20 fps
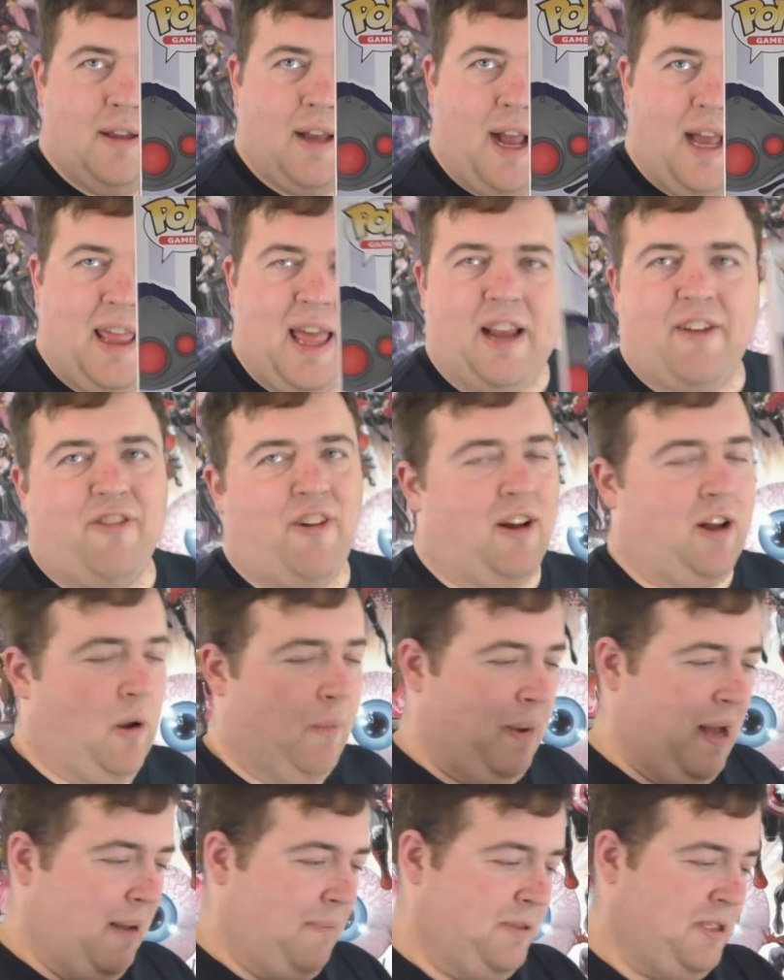I like
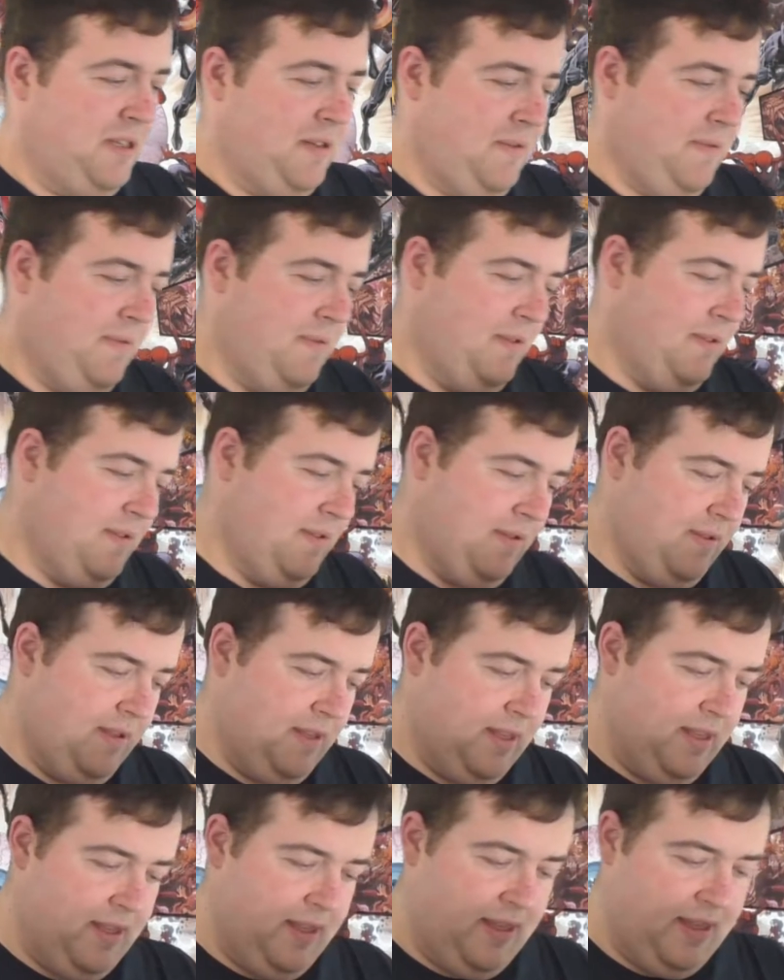Funko Pops.
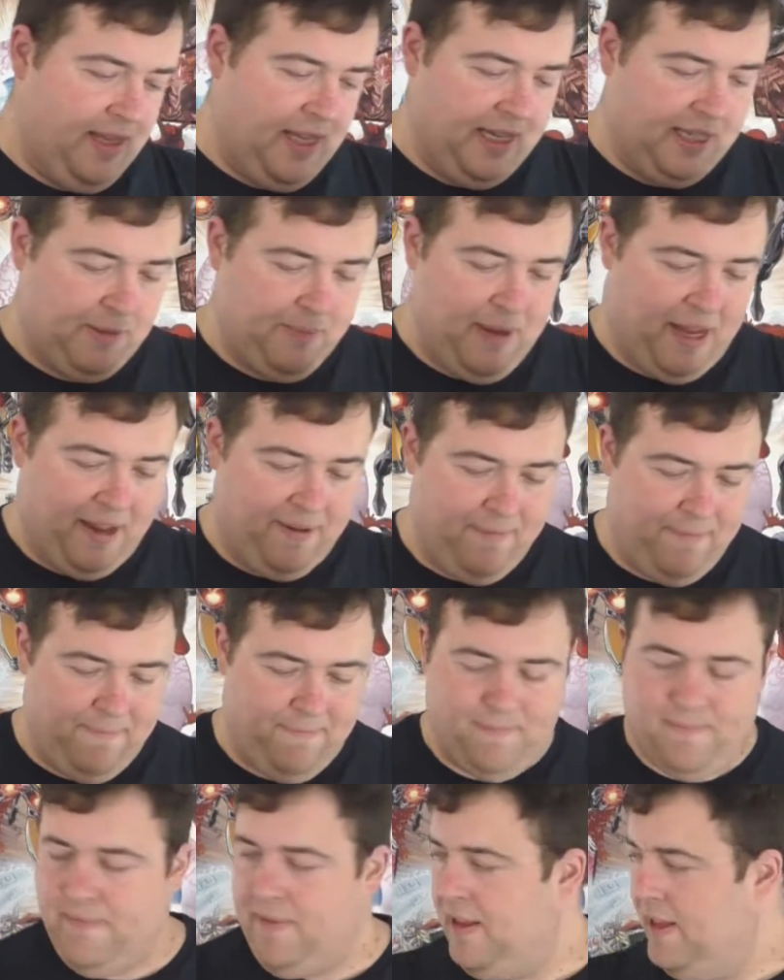That's me.
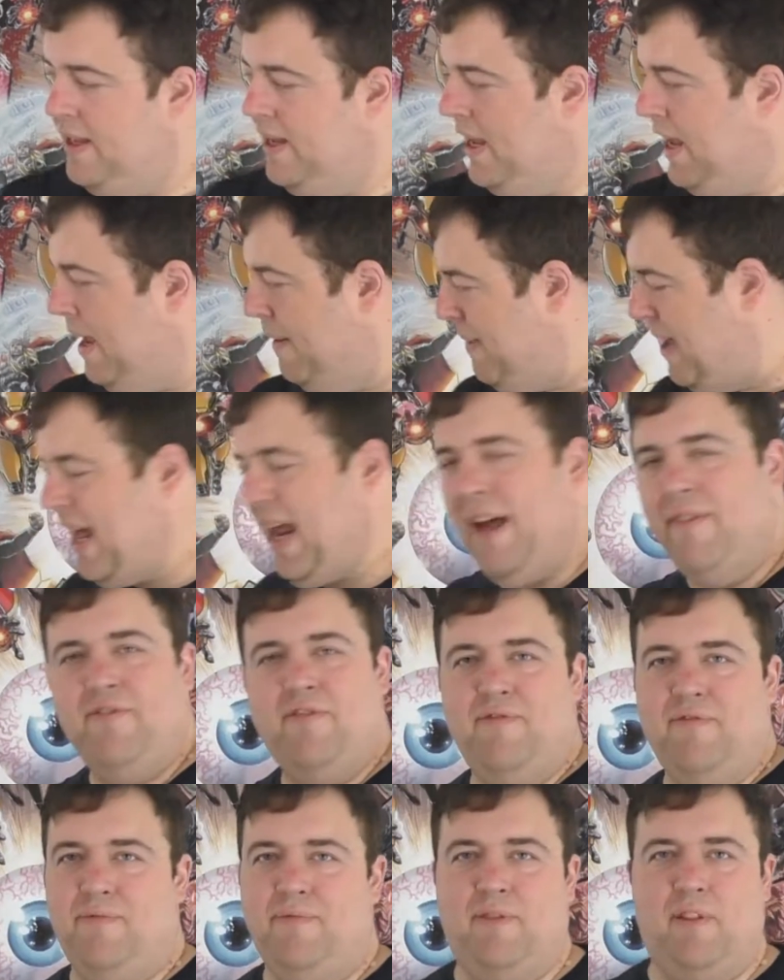I'm not,
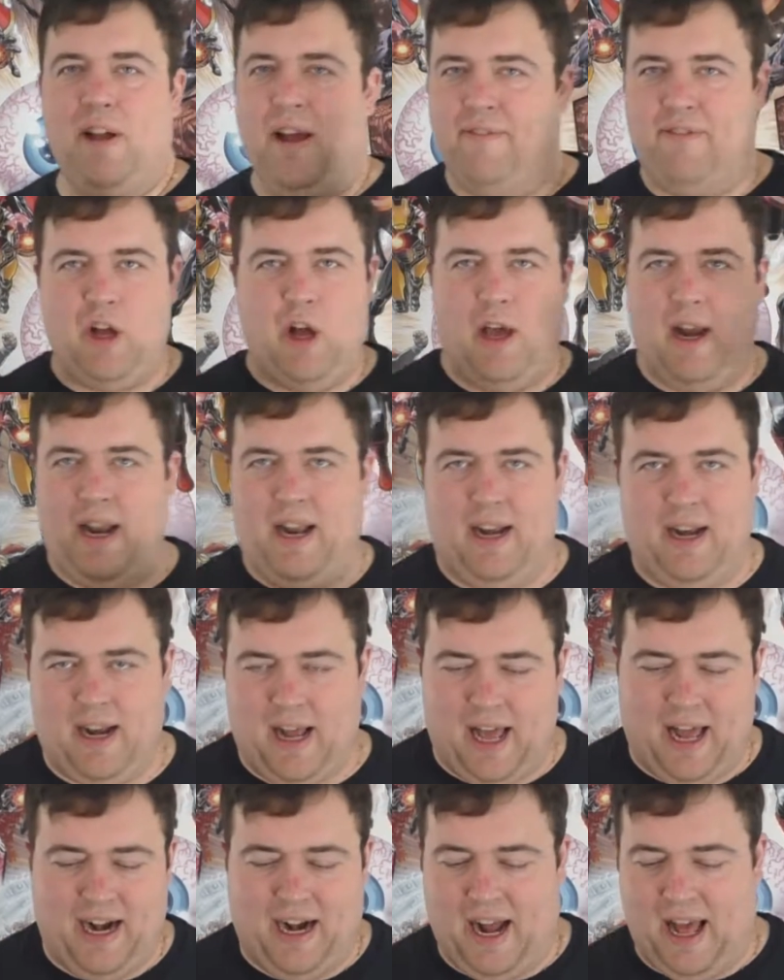I've, I've gone on and
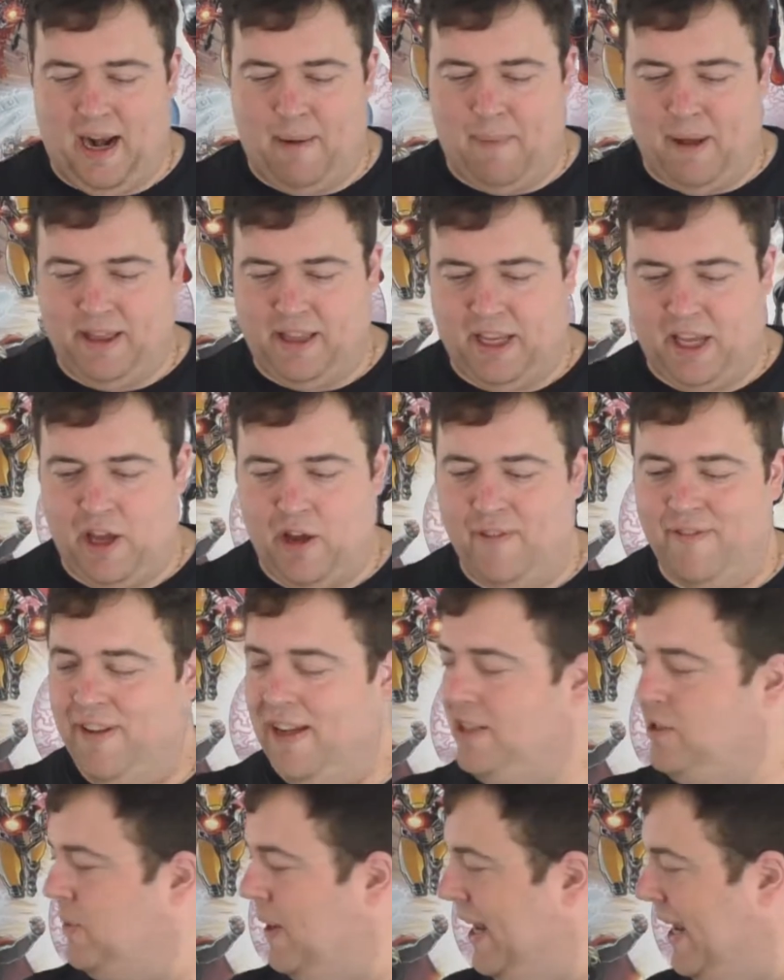on and on about the
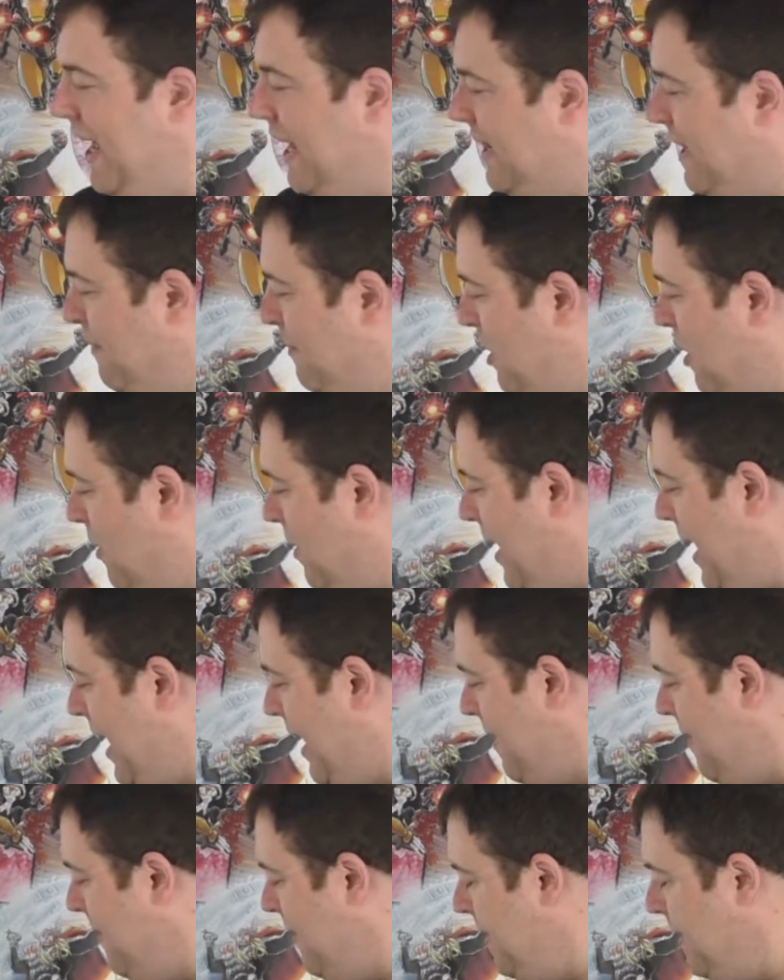Q-Figs when I got them. They're
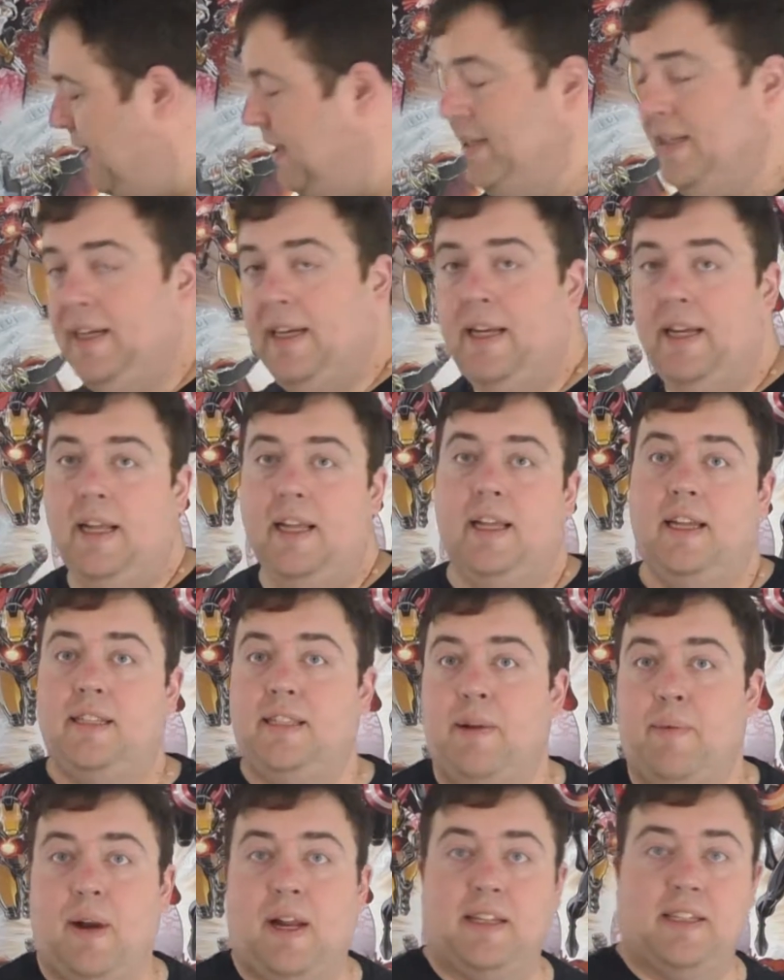okay. Let's
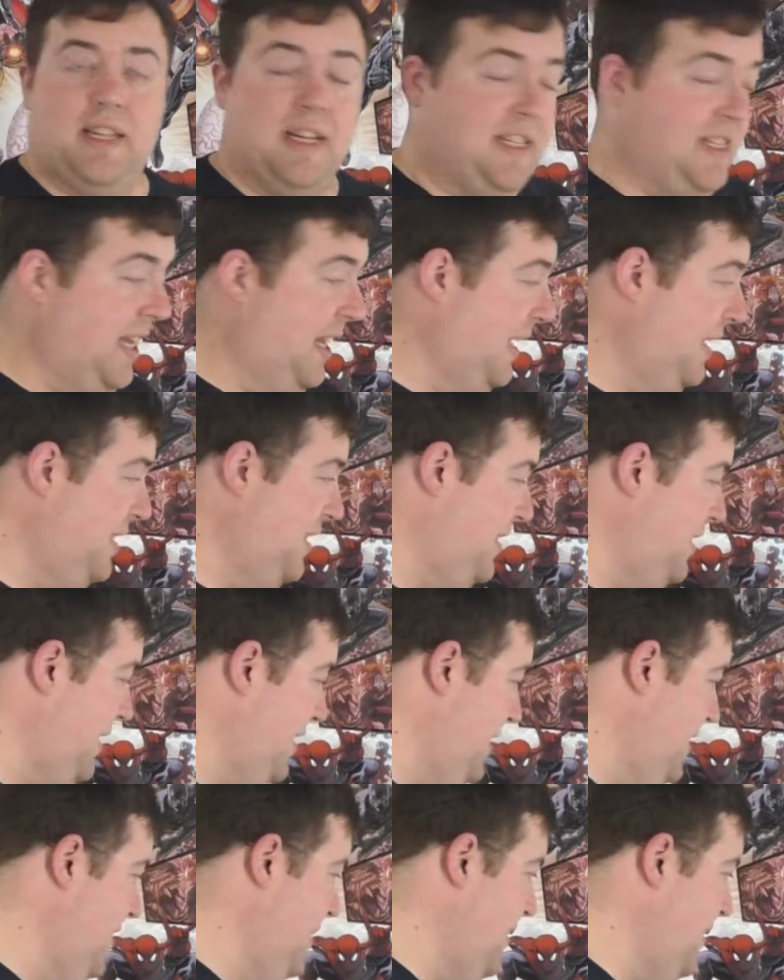see what else they sent us.